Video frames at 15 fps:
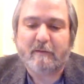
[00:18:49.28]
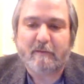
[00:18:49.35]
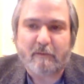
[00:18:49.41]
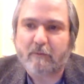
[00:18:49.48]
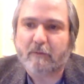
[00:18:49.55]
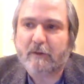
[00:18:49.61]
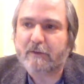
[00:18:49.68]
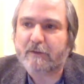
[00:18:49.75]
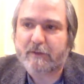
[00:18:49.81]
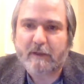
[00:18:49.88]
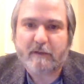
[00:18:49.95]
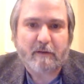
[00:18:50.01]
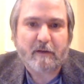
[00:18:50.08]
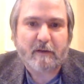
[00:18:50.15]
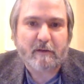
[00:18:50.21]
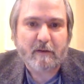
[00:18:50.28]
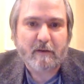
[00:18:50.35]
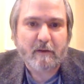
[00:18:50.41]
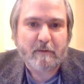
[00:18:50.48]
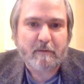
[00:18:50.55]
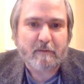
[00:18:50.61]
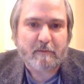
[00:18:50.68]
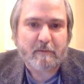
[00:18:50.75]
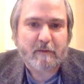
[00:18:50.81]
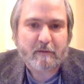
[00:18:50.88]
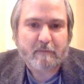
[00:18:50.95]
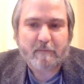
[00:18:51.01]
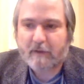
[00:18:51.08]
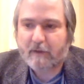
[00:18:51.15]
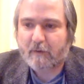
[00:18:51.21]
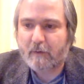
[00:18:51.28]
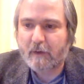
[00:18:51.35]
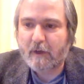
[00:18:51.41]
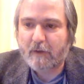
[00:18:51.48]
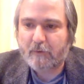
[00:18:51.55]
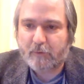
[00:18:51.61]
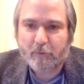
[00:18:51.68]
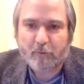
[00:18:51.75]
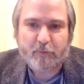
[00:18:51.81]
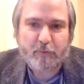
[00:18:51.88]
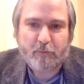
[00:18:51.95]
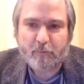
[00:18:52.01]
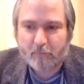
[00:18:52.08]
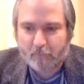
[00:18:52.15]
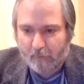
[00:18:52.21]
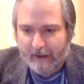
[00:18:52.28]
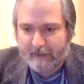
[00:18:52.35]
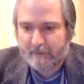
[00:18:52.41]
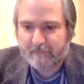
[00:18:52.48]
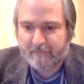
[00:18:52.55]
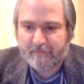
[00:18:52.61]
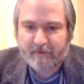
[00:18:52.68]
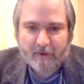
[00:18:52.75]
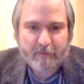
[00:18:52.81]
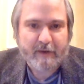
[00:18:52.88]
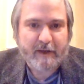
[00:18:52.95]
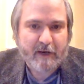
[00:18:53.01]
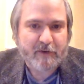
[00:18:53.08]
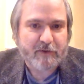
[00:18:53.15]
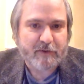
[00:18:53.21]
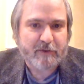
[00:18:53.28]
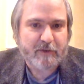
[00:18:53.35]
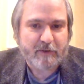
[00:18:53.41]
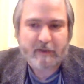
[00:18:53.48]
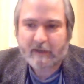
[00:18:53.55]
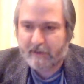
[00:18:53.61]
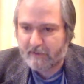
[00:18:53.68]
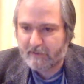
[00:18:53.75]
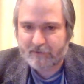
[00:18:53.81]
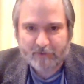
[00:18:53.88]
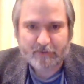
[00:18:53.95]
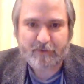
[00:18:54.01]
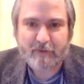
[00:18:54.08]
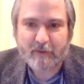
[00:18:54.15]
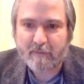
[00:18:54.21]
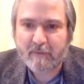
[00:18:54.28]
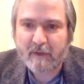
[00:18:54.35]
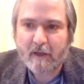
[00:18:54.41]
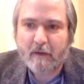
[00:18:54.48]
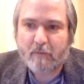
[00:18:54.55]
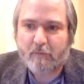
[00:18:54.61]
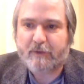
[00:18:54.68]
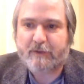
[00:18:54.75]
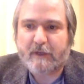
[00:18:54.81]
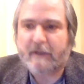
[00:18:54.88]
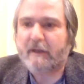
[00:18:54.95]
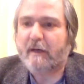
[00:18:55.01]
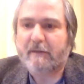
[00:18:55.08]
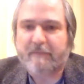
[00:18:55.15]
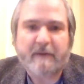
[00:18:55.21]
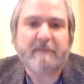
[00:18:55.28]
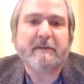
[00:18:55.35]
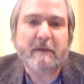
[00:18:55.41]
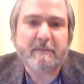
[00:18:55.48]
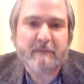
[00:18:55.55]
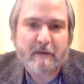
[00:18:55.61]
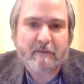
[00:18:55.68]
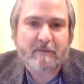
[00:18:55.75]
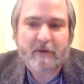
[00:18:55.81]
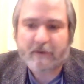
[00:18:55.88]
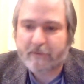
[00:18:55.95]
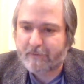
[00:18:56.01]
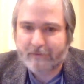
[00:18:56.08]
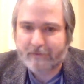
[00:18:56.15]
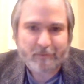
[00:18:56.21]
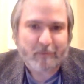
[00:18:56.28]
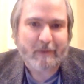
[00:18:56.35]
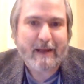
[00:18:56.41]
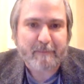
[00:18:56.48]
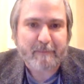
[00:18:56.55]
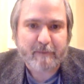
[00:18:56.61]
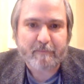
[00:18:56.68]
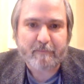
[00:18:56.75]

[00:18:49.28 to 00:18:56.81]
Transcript: We can say, 90, you know, due to random variations in any system, we can say 95 times out of 100 this will happen.